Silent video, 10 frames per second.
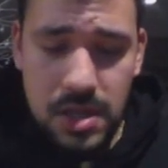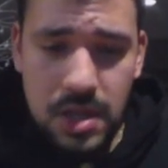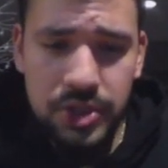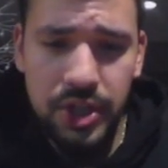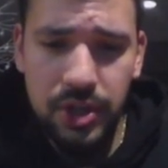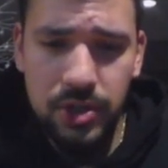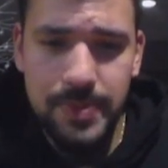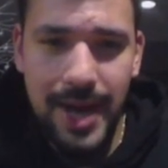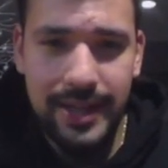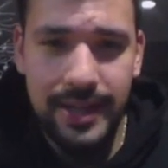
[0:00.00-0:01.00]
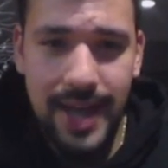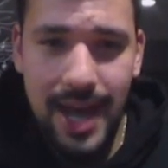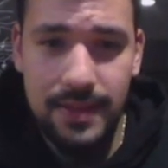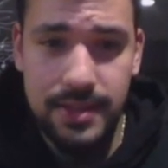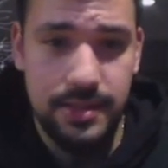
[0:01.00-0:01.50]
Here he goes Mannequin
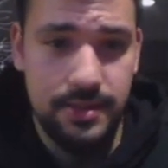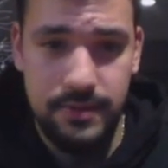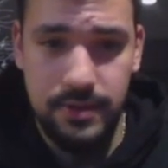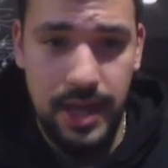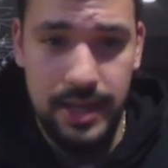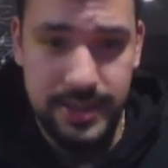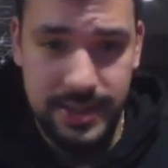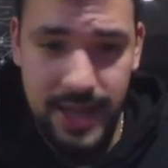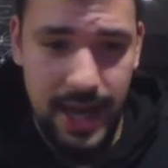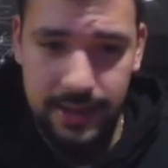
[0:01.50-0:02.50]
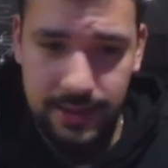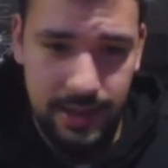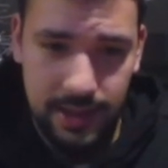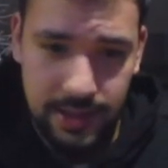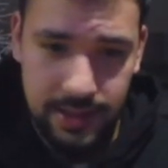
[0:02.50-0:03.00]
Cat. This is insane.
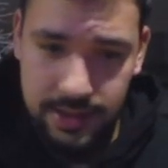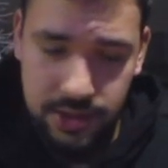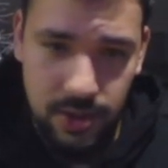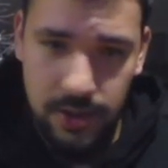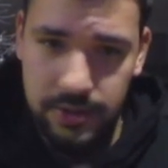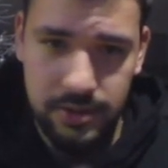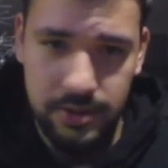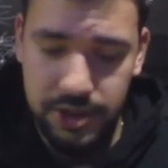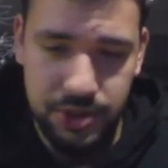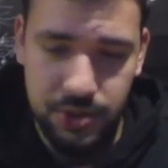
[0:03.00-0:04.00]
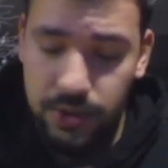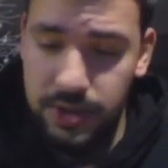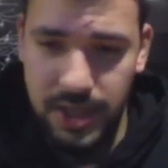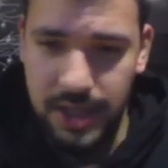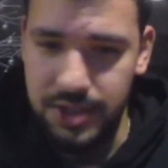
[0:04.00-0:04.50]
Like this card
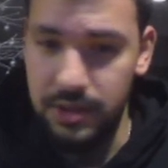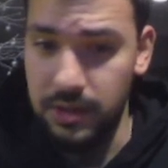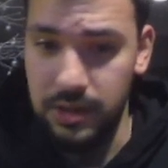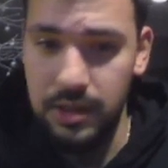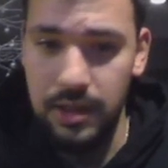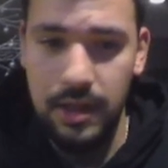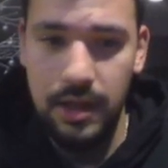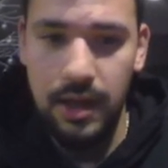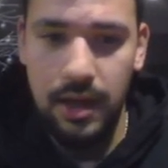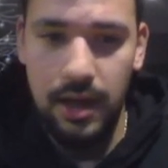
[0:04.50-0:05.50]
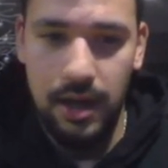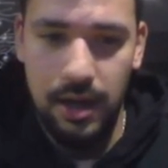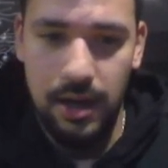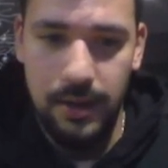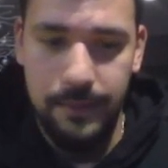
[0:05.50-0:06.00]
destroys Kashtira.
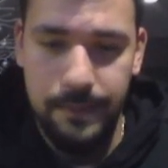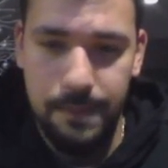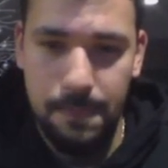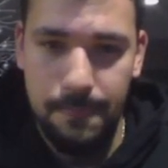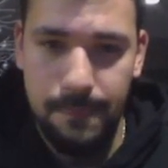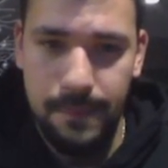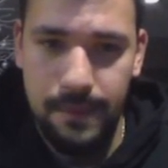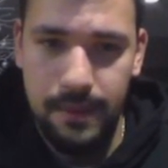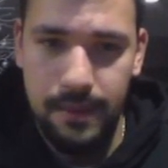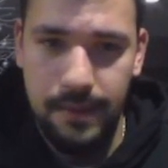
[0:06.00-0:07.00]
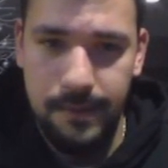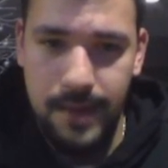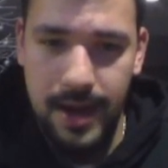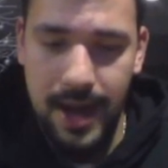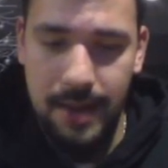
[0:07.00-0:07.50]
Um,
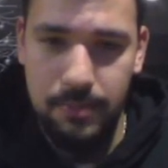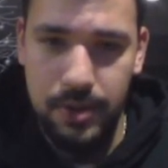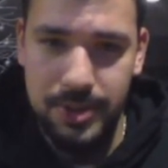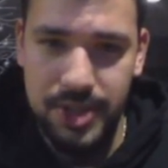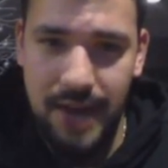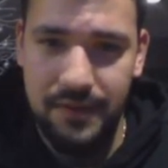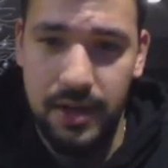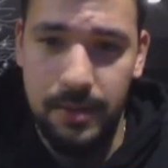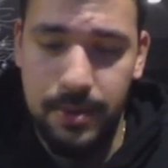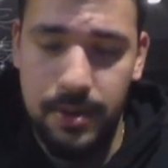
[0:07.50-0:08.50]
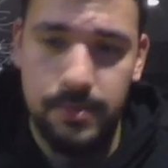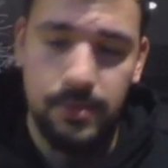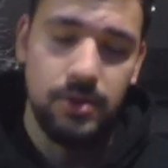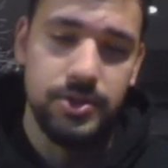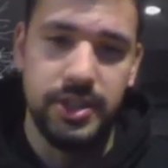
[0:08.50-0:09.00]
and I pretty much have to imperm,
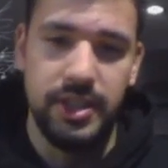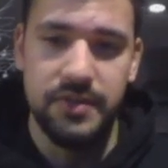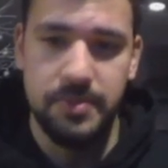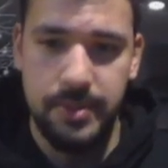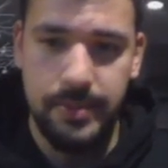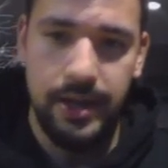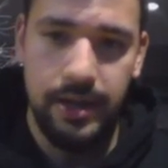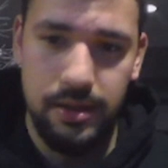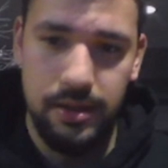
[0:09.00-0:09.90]
or else he gives me my